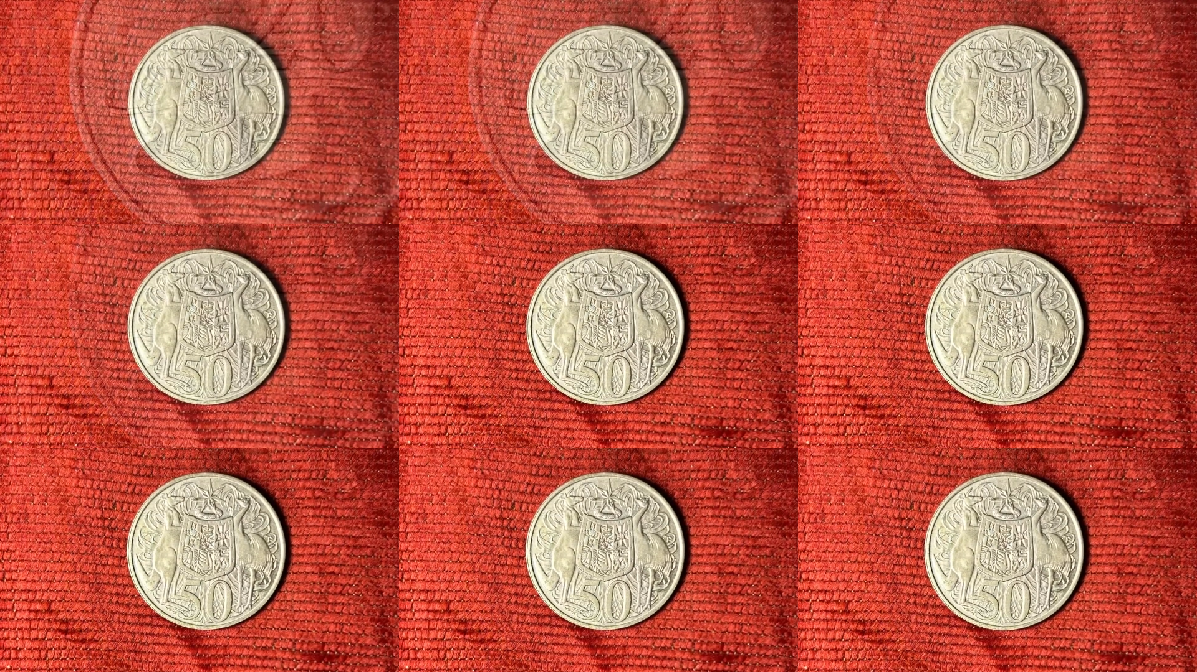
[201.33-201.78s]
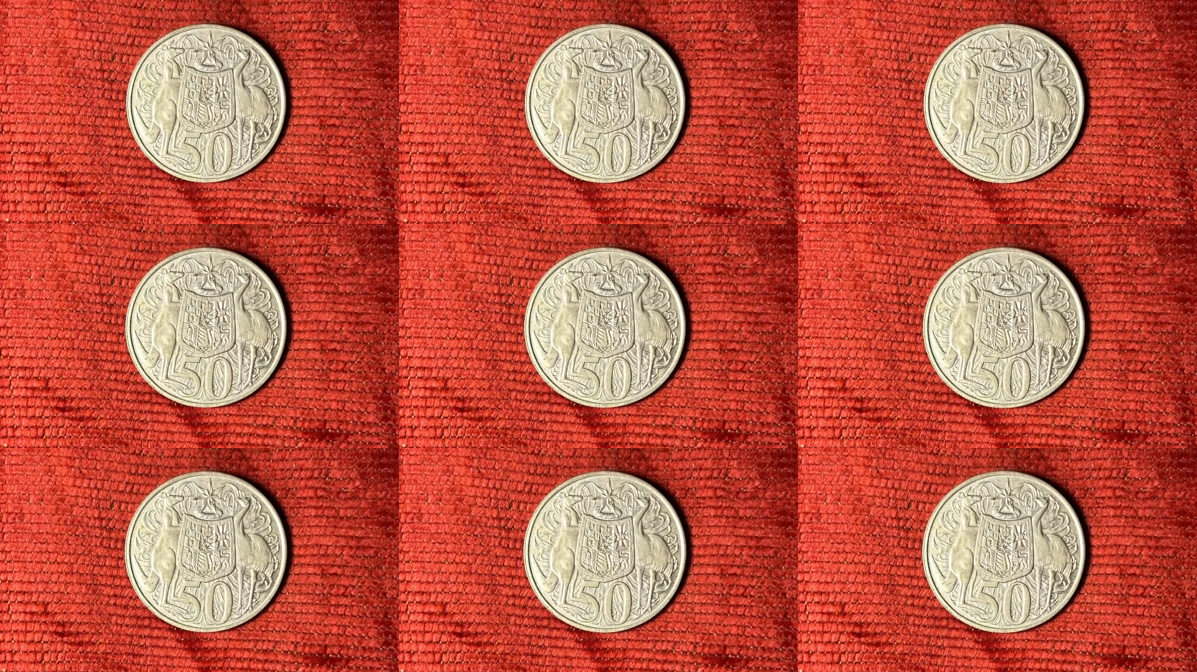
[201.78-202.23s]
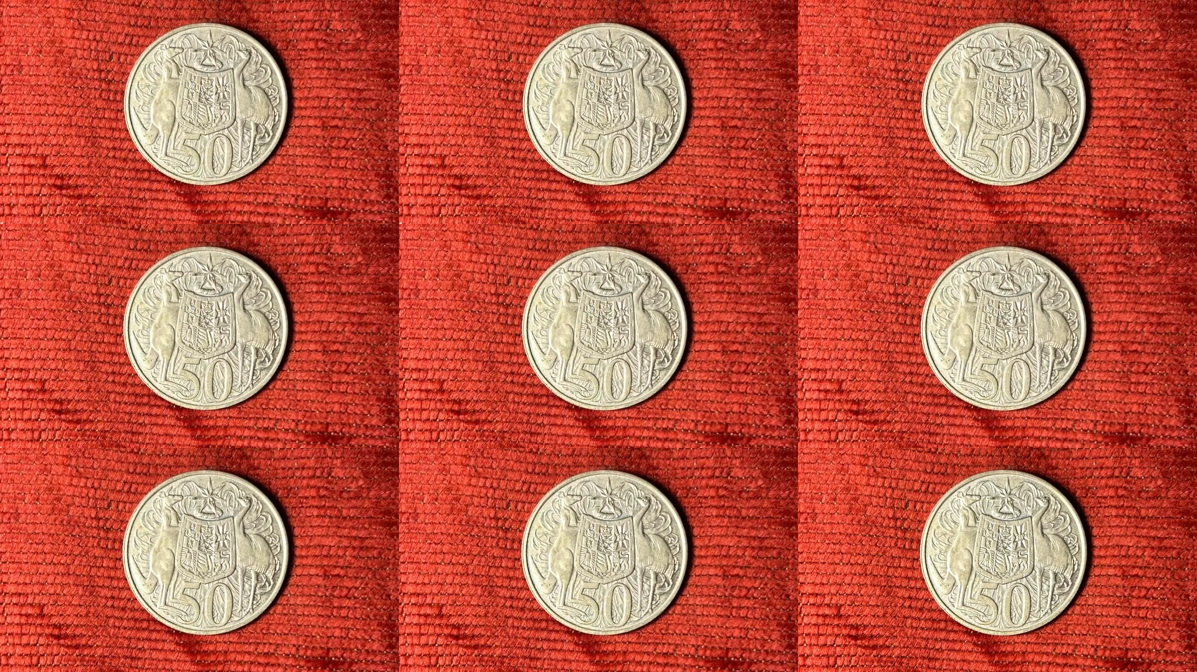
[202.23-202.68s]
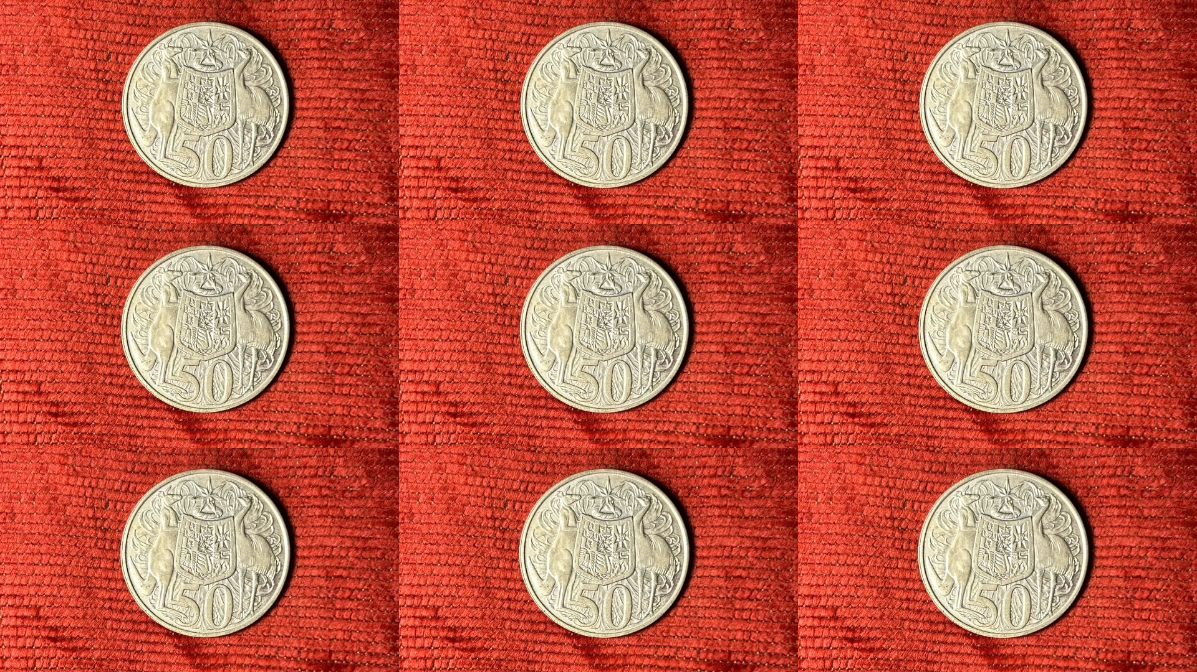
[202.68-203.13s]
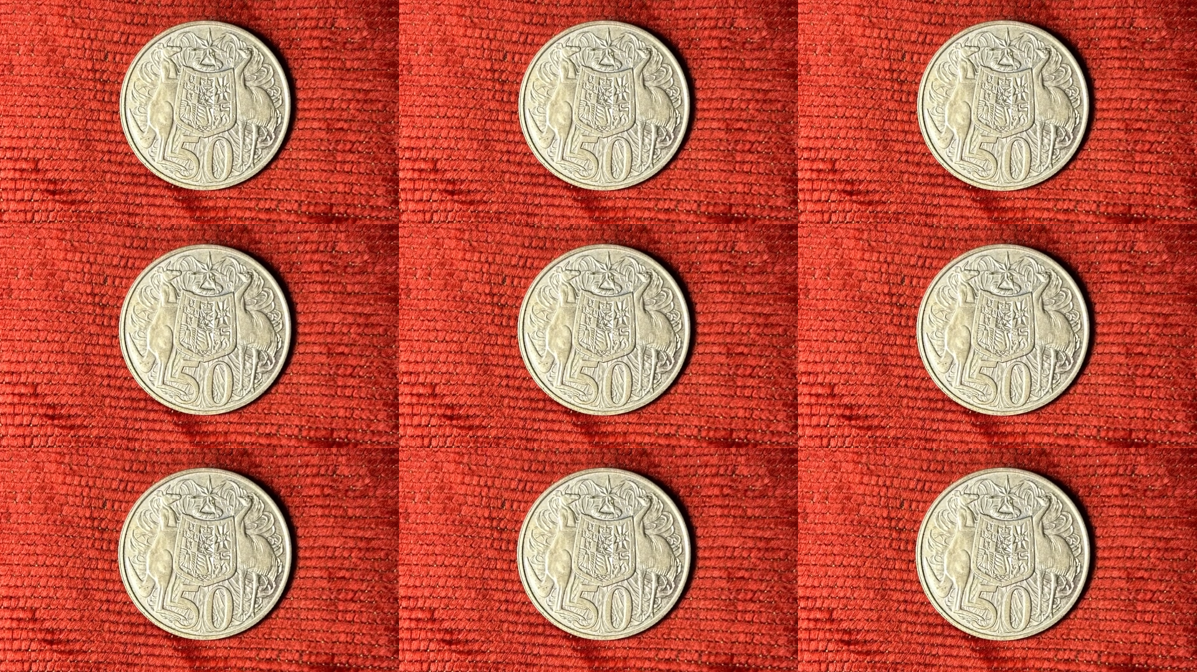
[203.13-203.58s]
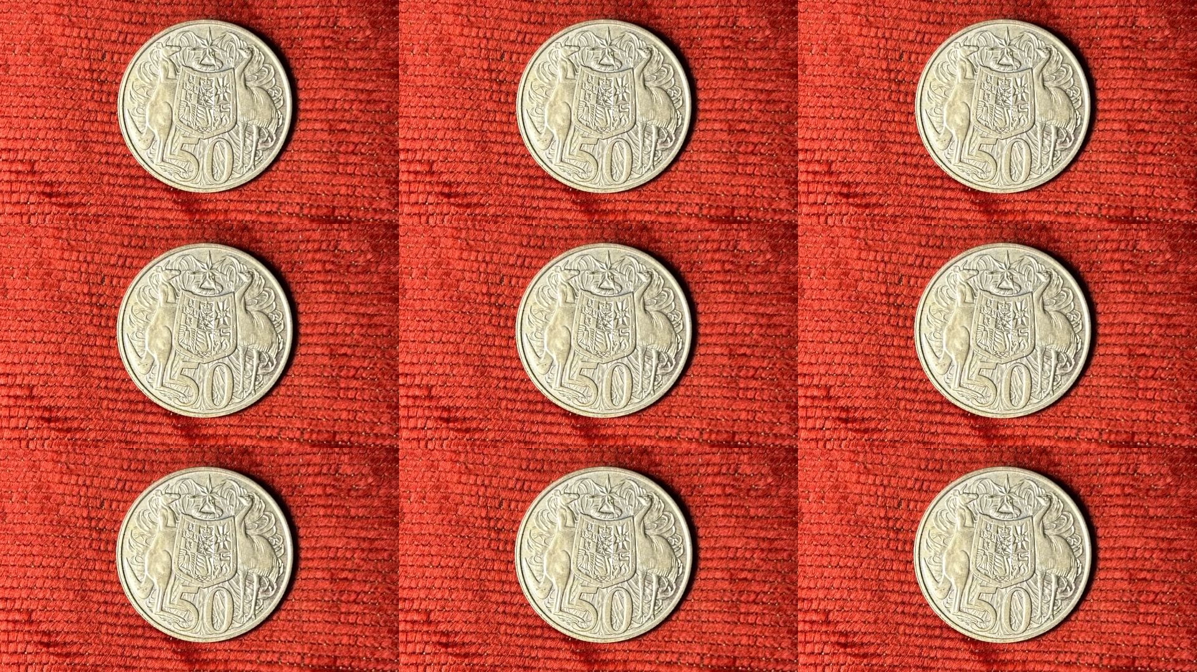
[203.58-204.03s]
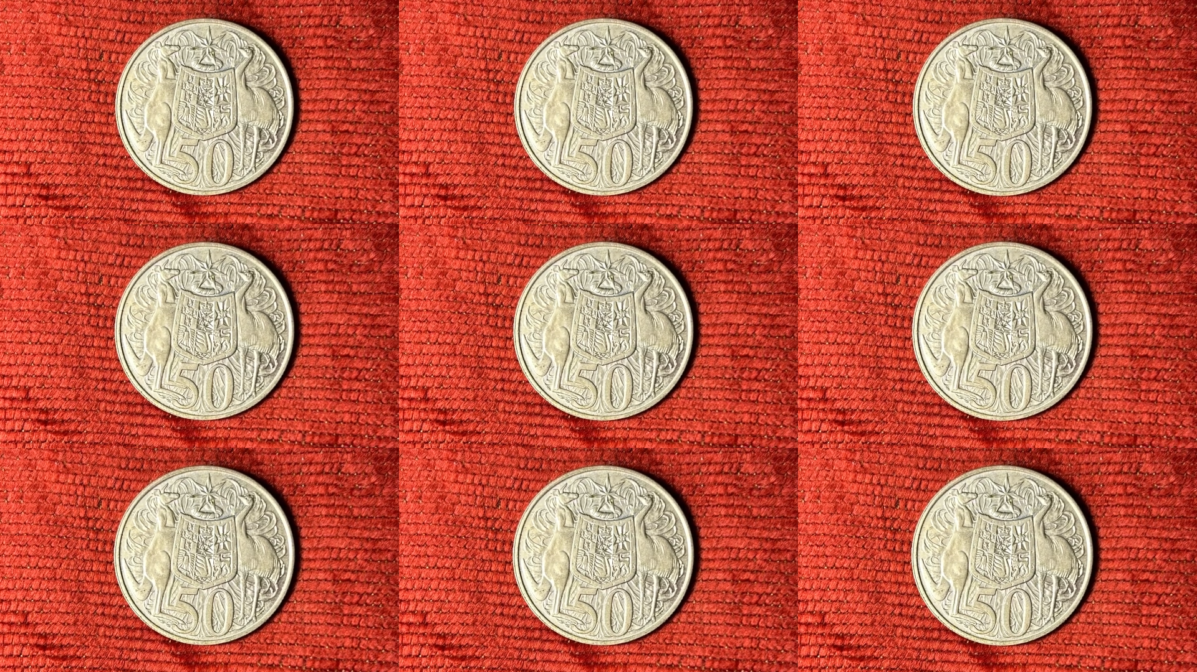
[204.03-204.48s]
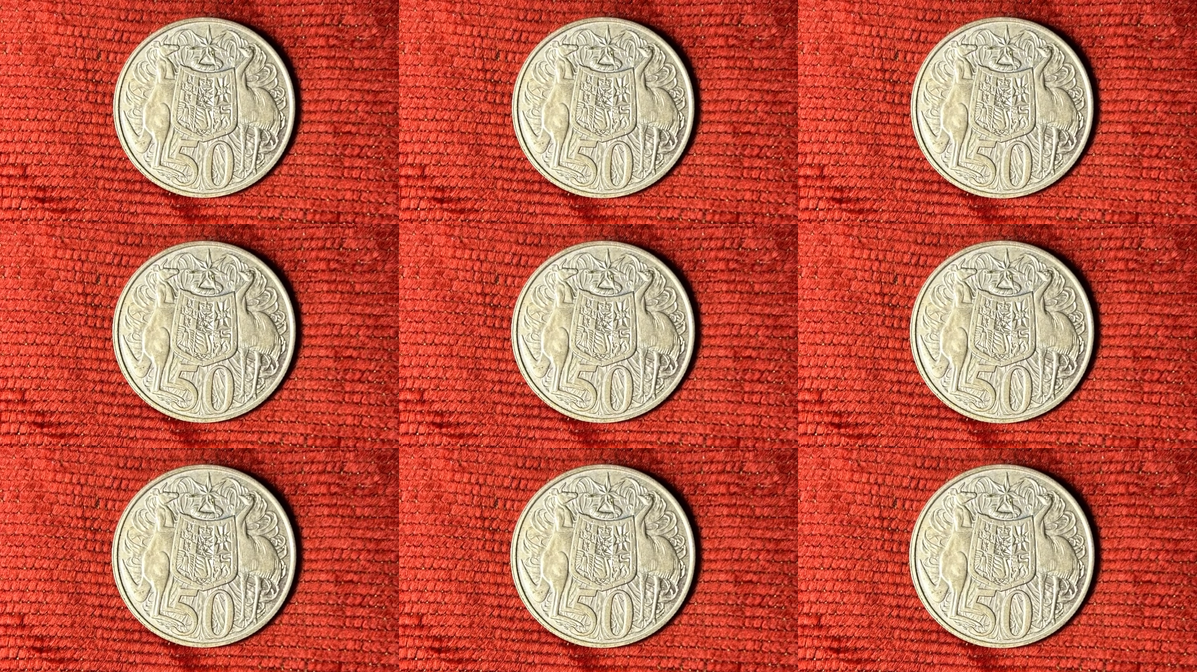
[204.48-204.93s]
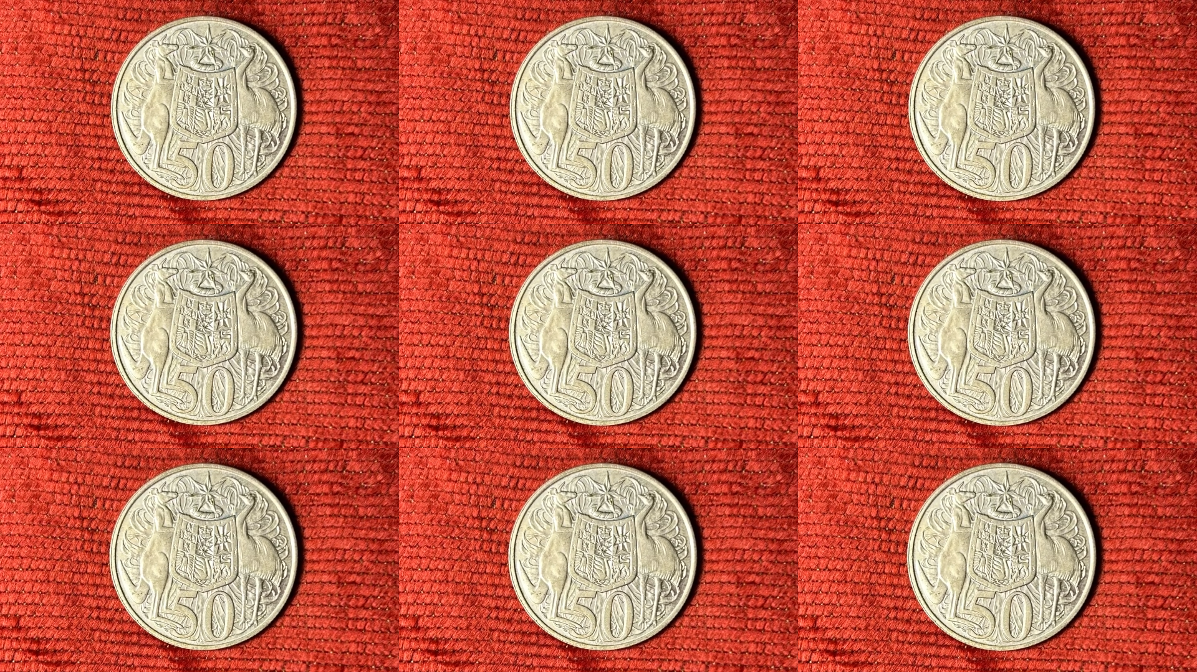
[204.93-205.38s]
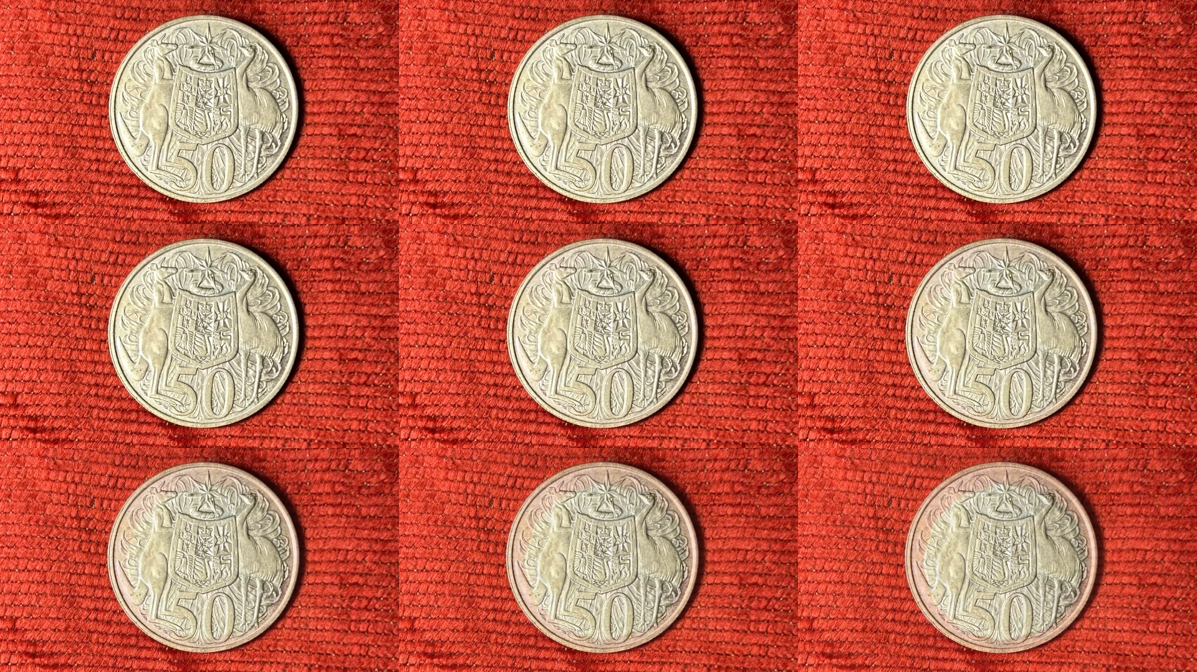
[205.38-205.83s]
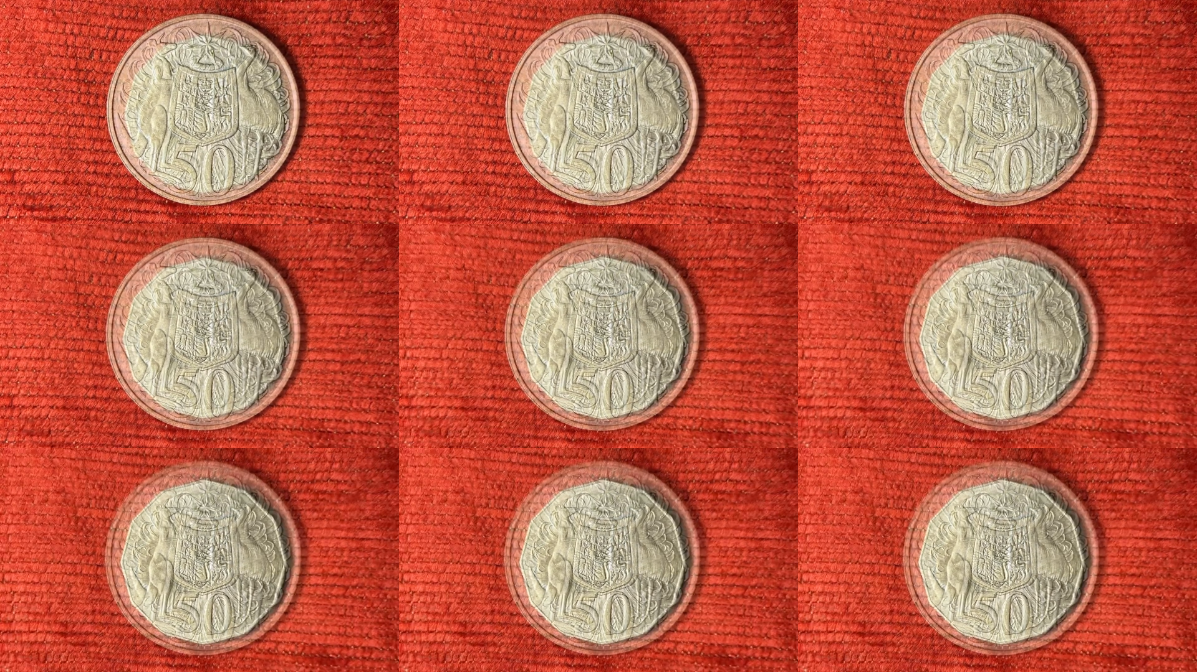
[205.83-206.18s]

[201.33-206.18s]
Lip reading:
[unreadable: no face in view]